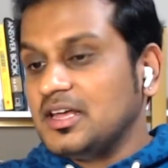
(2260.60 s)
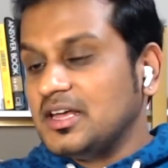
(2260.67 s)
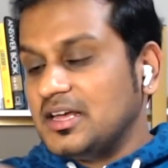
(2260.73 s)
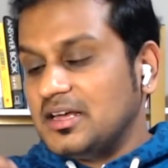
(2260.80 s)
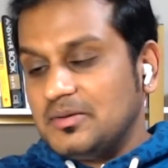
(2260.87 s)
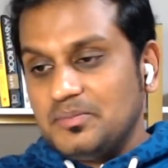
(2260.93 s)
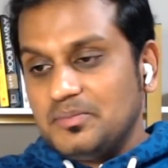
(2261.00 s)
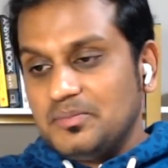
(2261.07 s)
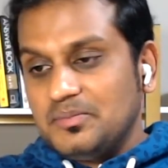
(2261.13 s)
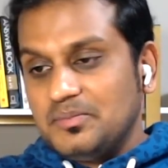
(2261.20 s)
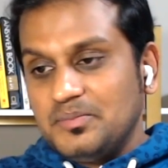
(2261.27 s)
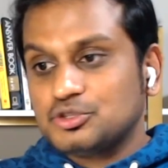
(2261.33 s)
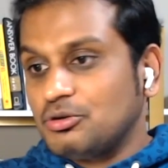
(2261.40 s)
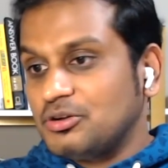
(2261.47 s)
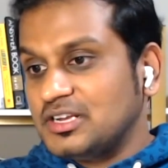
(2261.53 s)
make
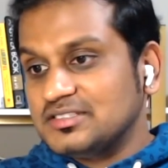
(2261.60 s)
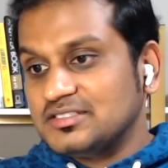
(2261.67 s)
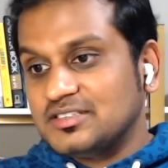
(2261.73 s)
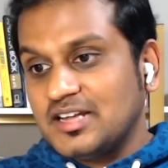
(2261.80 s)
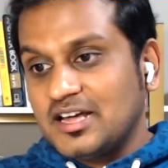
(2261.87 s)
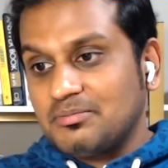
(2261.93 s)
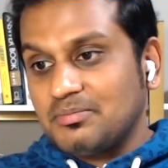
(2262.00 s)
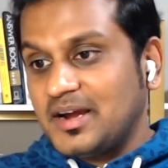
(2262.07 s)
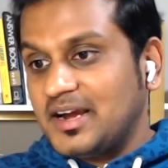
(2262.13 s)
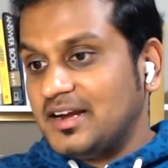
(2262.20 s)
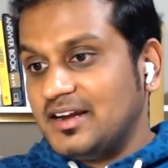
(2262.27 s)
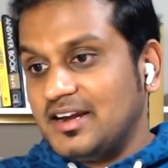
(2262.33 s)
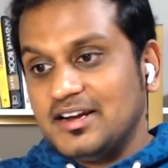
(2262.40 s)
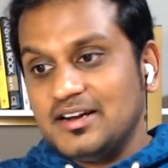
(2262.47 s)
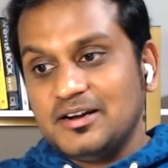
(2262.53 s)
stories in our mind
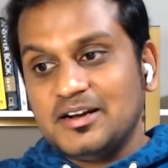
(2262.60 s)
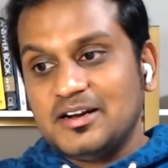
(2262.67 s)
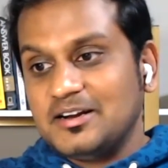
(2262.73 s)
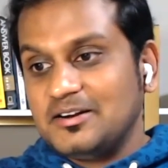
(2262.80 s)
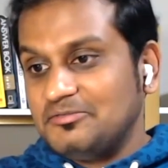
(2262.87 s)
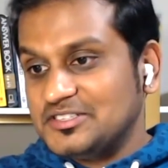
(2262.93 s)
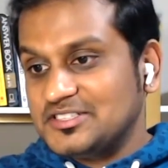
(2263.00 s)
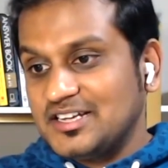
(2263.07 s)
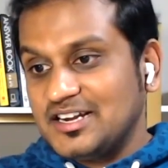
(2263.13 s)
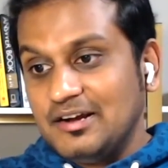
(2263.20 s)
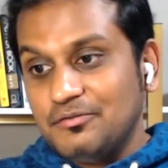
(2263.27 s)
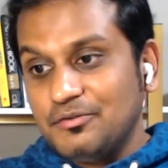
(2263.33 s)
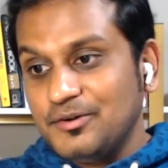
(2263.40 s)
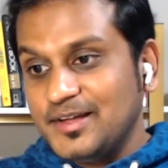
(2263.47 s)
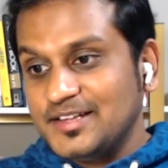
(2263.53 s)
and which are
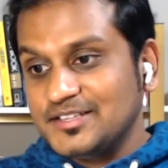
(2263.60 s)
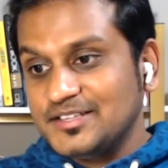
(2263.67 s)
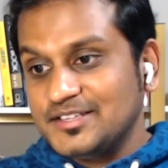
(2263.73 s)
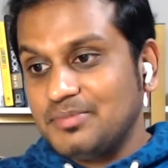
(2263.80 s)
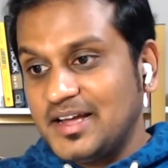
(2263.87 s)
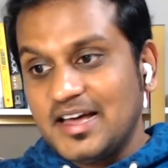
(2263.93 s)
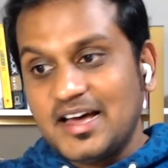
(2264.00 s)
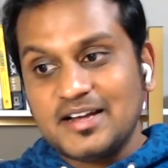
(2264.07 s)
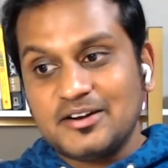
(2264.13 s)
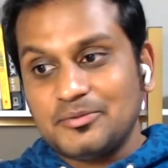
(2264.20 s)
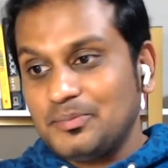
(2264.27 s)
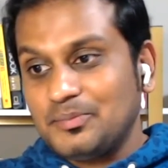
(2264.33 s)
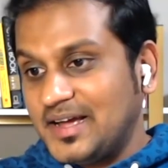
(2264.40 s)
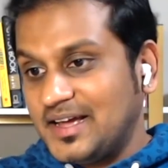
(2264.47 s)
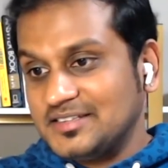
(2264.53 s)
influenced by our
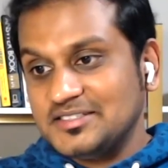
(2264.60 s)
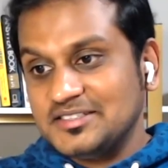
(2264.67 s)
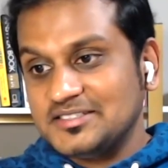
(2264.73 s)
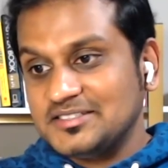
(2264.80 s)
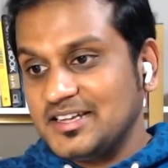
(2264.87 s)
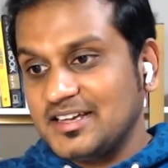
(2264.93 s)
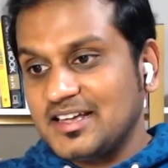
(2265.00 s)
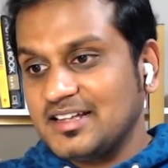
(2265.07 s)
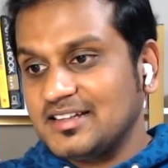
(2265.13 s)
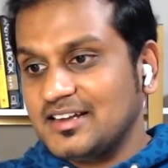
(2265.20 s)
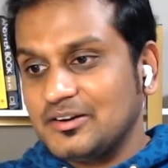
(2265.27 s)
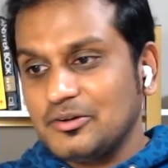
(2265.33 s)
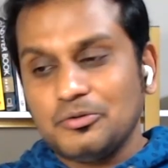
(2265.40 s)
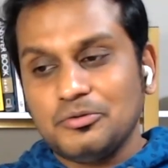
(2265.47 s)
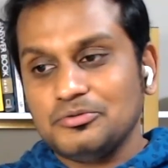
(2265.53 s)
biases, thinking that
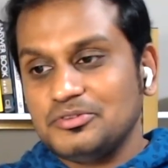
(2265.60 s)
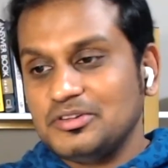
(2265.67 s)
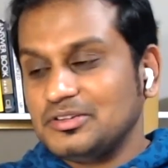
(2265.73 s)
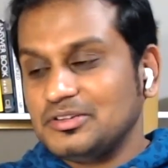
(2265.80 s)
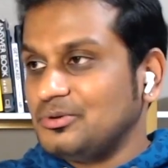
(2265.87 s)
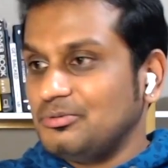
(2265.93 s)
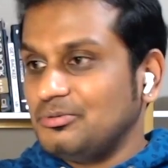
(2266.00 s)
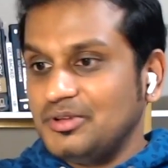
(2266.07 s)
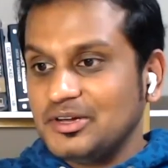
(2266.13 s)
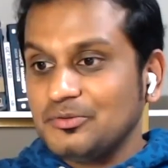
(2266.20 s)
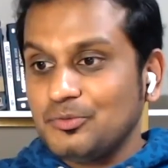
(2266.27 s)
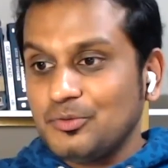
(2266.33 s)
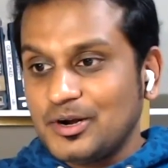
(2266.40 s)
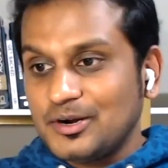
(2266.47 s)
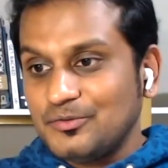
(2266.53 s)
oh, this would be a
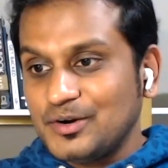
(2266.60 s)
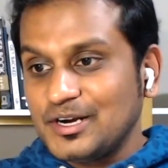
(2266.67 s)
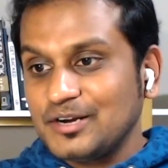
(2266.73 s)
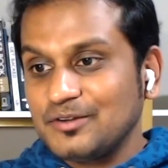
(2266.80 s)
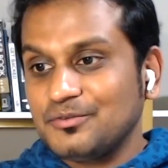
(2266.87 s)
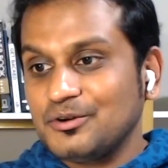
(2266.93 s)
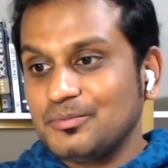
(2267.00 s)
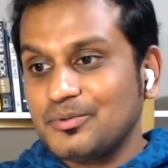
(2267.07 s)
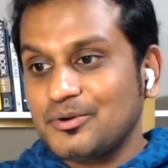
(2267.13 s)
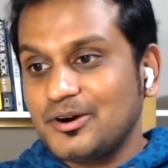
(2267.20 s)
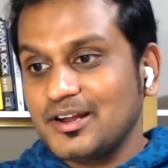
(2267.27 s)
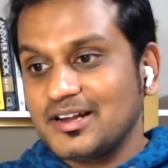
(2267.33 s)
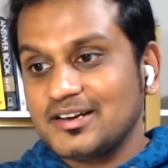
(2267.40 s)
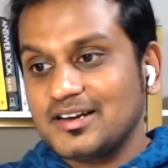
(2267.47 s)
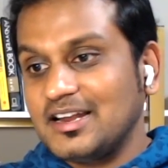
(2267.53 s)
wonderful
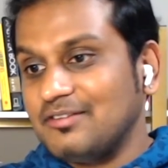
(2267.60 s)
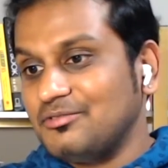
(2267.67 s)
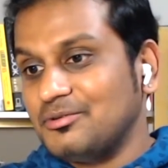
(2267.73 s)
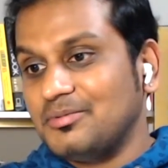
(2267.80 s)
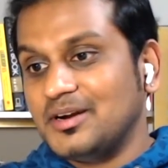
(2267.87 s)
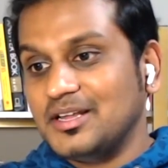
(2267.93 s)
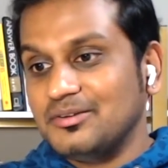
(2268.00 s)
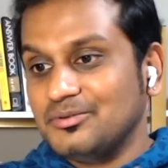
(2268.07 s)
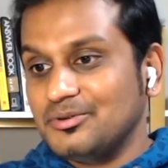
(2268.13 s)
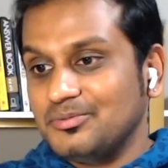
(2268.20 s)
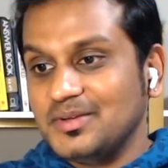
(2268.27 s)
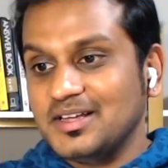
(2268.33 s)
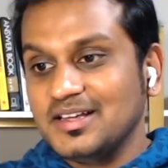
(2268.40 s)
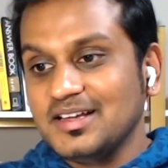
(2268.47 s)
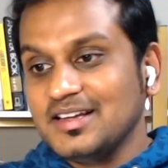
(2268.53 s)
product and everybody would
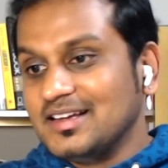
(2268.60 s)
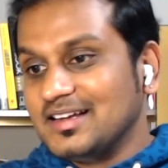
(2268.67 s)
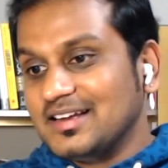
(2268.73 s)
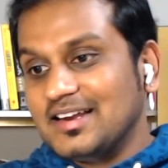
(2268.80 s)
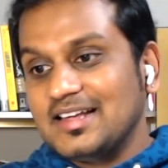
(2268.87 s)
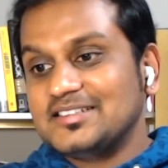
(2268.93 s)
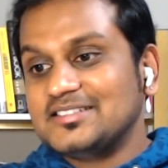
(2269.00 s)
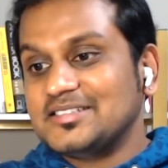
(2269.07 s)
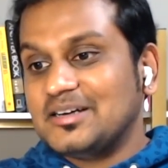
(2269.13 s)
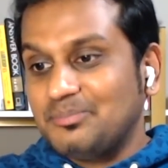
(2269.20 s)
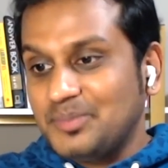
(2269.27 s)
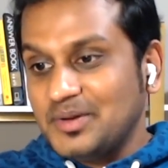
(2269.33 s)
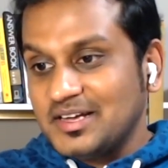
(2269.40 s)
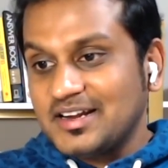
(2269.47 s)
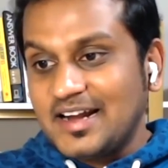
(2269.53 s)
be like
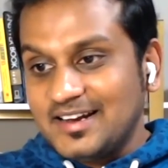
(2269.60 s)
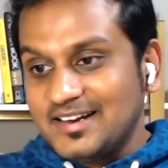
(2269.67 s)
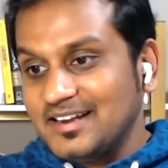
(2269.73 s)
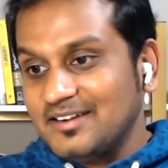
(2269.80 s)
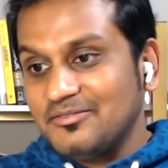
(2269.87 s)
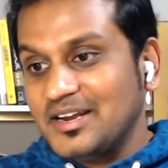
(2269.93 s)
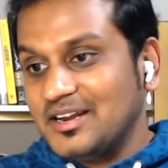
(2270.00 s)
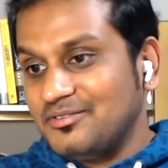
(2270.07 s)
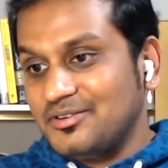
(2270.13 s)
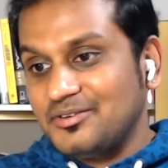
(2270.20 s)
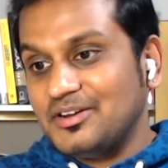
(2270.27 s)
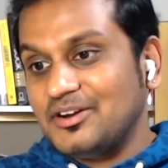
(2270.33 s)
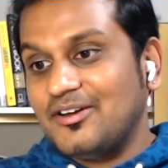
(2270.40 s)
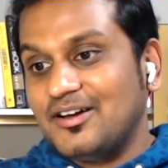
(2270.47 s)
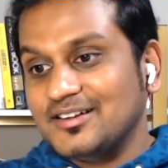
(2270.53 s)
jumping right in whenever we
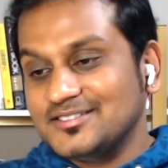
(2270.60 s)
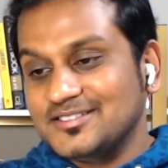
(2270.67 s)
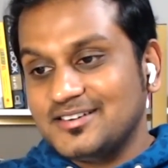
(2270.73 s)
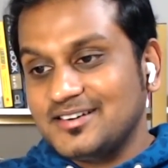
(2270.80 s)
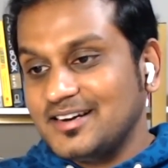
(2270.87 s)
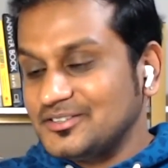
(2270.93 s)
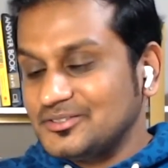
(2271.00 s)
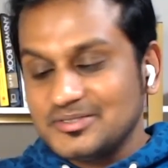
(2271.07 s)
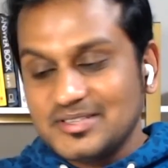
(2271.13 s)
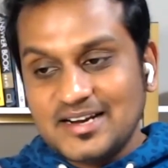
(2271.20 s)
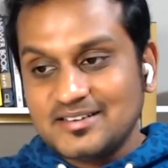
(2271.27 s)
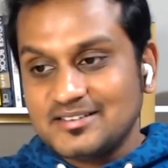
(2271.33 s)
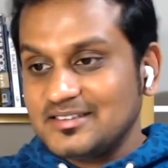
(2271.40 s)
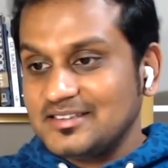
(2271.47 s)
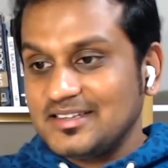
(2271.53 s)
launch it, right? So
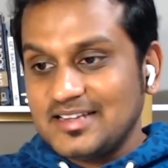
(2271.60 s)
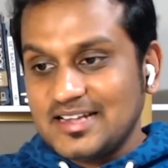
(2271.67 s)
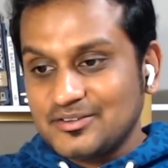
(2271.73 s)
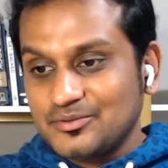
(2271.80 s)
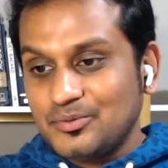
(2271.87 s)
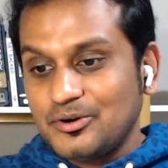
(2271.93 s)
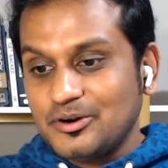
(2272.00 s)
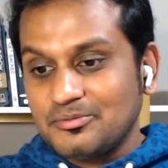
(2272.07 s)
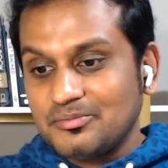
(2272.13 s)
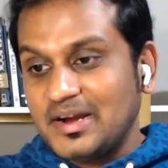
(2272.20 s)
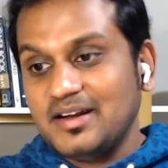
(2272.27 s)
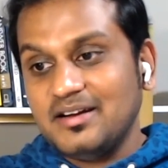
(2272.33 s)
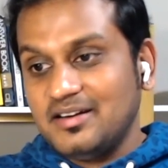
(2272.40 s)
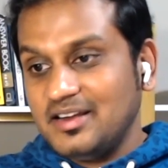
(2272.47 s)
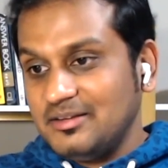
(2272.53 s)
that's what my
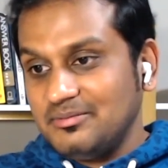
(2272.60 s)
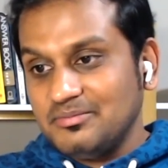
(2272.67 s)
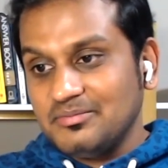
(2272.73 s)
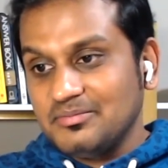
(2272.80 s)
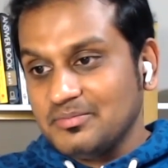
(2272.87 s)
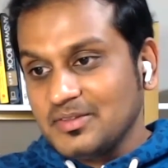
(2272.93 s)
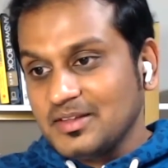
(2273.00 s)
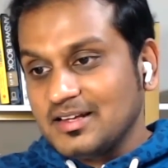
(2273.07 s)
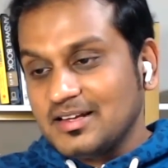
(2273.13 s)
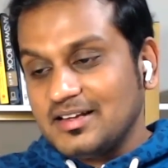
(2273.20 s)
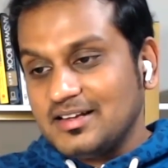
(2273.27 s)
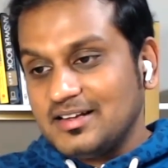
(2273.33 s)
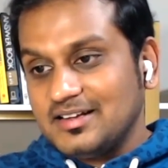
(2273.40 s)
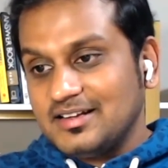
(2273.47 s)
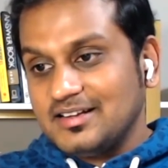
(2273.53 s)
dream
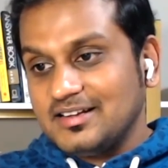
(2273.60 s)
uh,